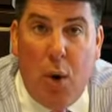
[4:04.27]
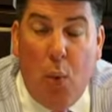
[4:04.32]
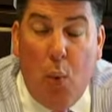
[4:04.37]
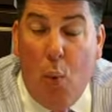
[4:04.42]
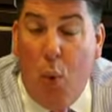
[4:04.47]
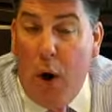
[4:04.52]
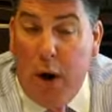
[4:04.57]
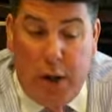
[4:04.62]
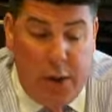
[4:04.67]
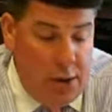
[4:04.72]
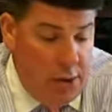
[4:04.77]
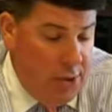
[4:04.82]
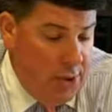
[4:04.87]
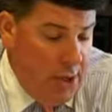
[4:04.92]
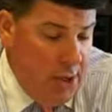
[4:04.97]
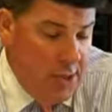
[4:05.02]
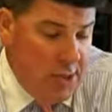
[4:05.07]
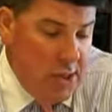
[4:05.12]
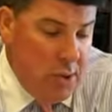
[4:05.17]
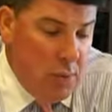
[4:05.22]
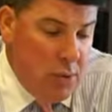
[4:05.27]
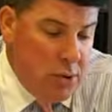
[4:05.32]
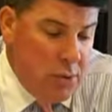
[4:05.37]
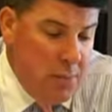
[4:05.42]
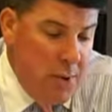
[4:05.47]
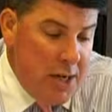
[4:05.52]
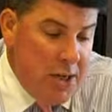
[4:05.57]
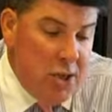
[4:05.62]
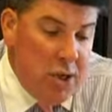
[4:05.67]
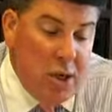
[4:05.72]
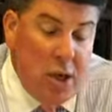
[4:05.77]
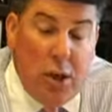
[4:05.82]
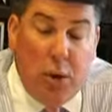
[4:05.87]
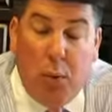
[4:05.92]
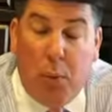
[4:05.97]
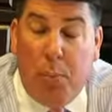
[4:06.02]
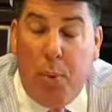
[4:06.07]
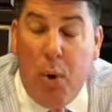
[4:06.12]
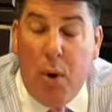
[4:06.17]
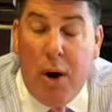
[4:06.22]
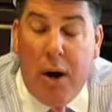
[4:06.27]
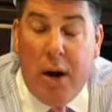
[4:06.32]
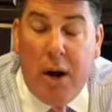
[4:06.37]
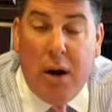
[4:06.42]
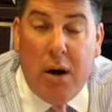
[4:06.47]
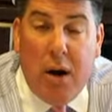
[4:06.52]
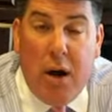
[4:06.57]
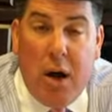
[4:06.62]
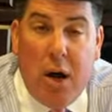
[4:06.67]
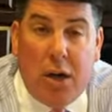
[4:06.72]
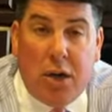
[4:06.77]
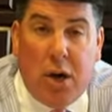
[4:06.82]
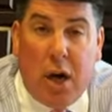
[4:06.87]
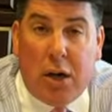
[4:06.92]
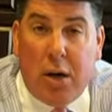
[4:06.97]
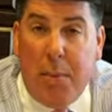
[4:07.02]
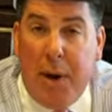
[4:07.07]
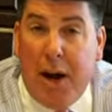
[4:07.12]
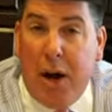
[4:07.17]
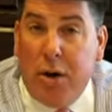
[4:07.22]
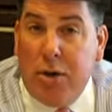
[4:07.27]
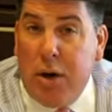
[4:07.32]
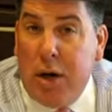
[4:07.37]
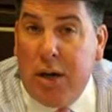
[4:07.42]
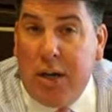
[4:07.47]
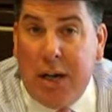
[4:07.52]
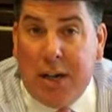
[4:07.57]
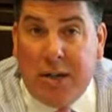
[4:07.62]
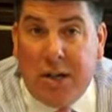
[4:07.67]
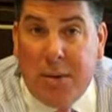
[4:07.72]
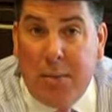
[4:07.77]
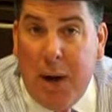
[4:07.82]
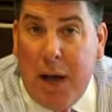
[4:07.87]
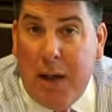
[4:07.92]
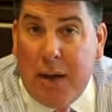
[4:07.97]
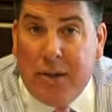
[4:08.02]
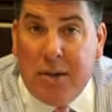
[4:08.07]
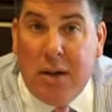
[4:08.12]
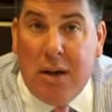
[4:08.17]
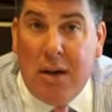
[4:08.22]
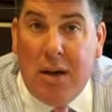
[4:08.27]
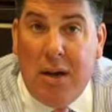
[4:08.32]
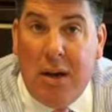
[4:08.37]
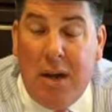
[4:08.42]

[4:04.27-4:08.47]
One of the things that was mentioned in the report here talked about our drug testing policy.